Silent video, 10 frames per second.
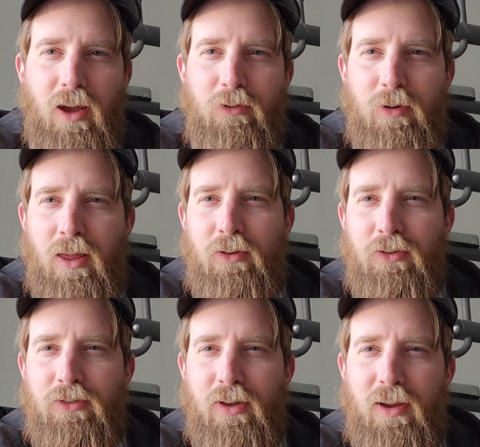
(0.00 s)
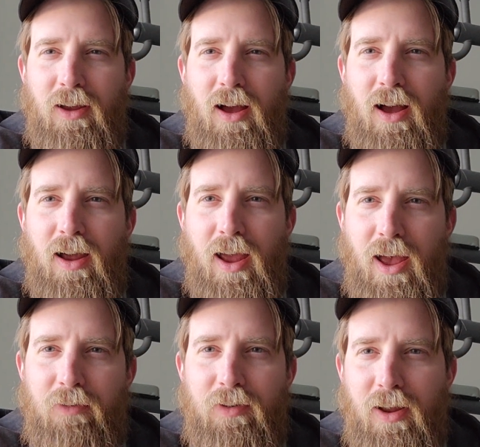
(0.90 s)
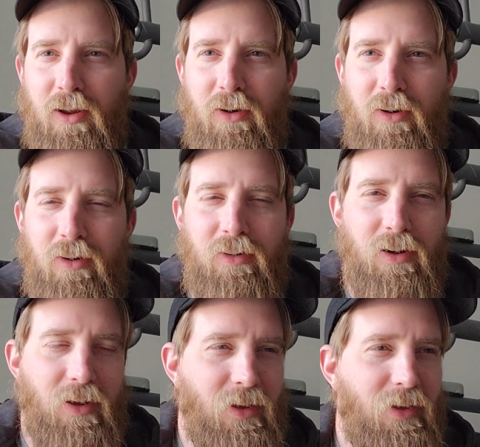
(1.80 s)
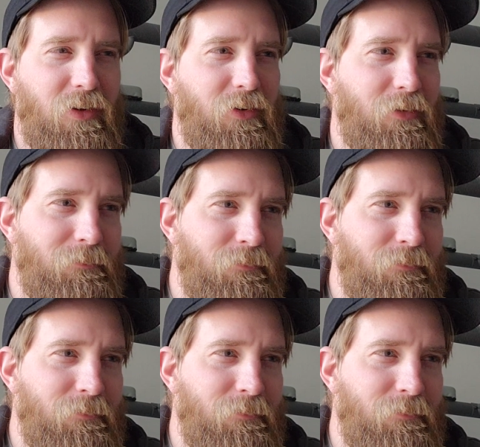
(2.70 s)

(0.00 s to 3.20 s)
rather say I have an AR, and